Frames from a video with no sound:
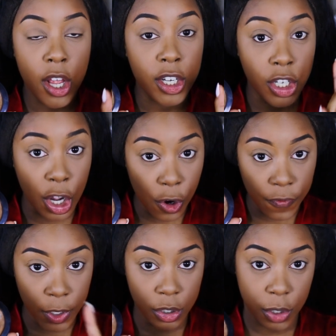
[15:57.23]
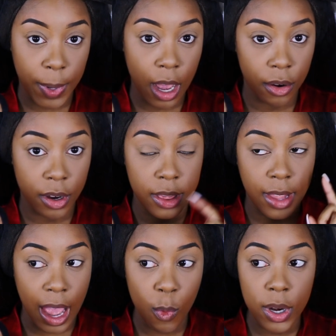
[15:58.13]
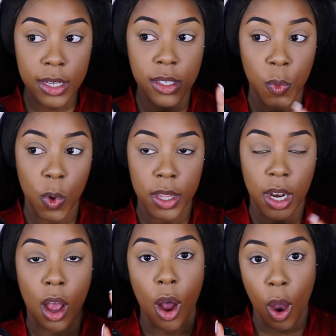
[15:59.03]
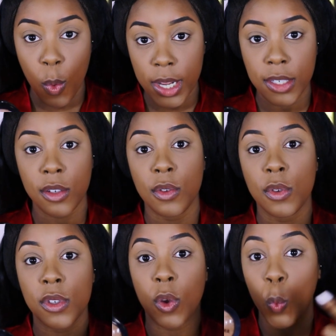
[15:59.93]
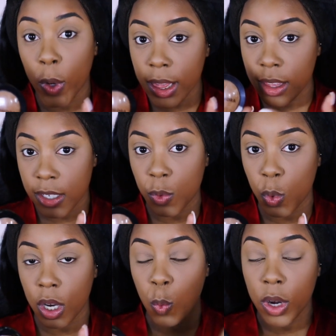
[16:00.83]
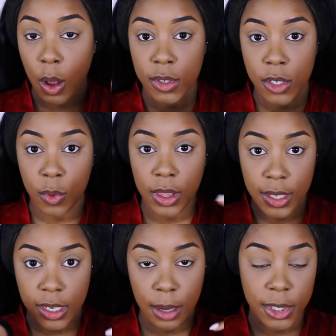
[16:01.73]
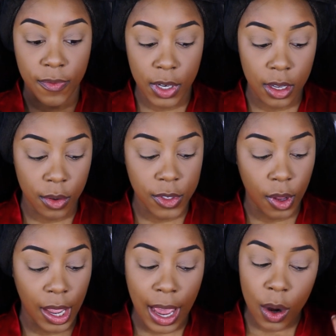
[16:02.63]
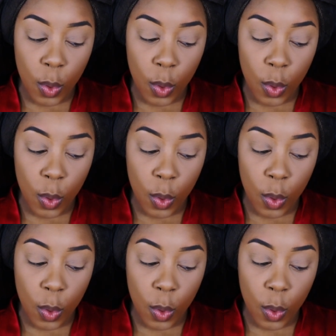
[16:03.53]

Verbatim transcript: no filter powder and that one is the one that I always used with this one when I was doing these types of videos so I kind